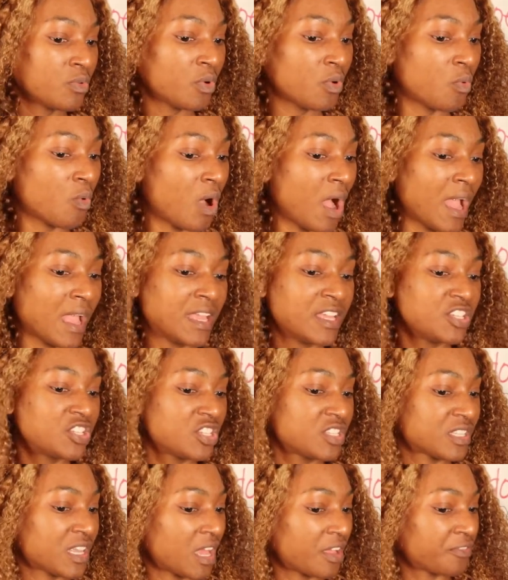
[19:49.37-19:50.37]
know why it
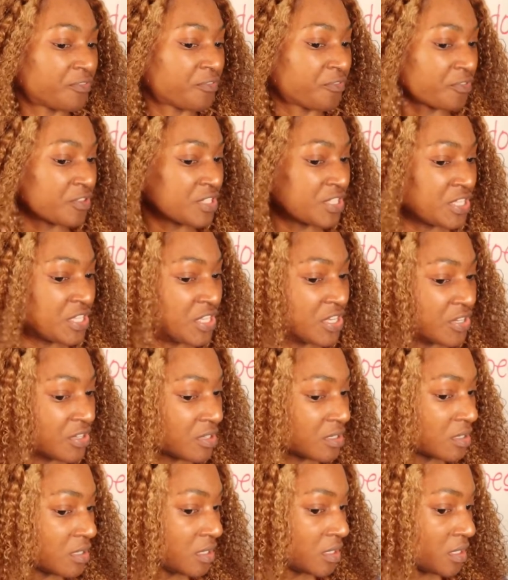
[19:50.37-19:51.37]
just got frizzy
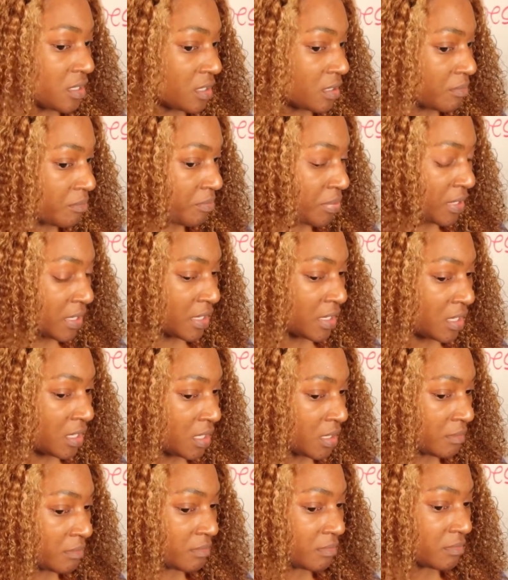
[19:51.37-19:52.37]
here. But
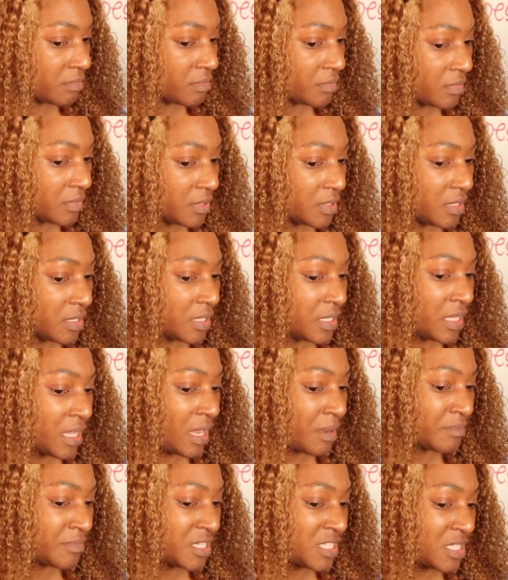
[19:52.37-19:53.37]

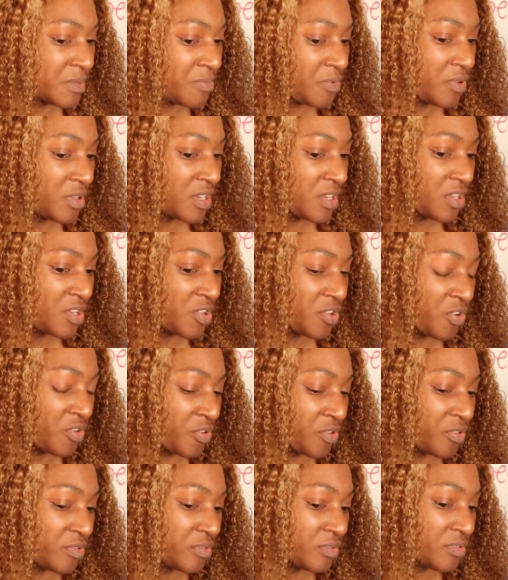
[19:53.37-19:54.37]
yeah, I'm disappointed in the
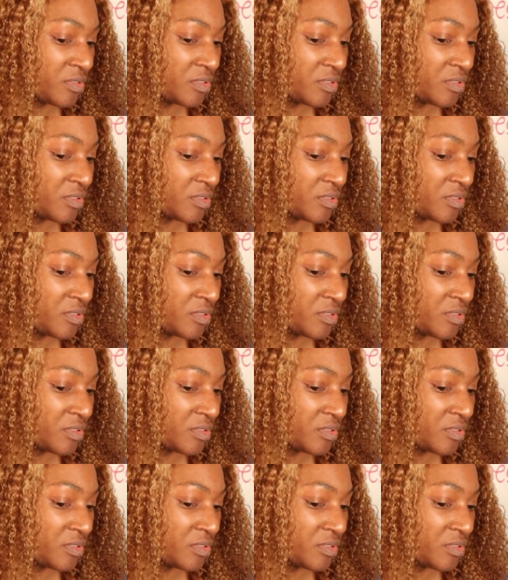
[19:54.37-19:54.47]
curl.